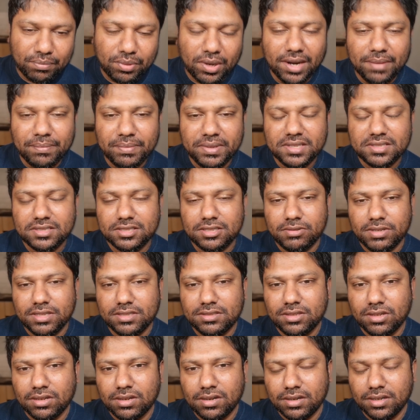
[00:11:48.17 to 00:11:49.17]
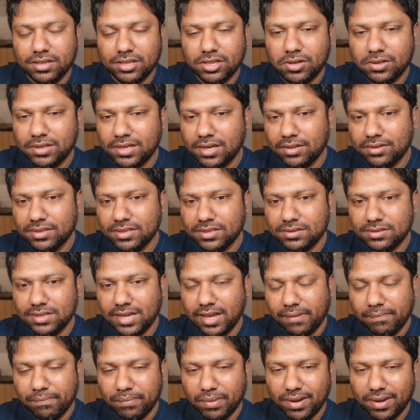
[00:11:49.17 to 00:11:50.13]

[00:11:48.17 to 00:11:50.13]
prime minister is not going to go down this same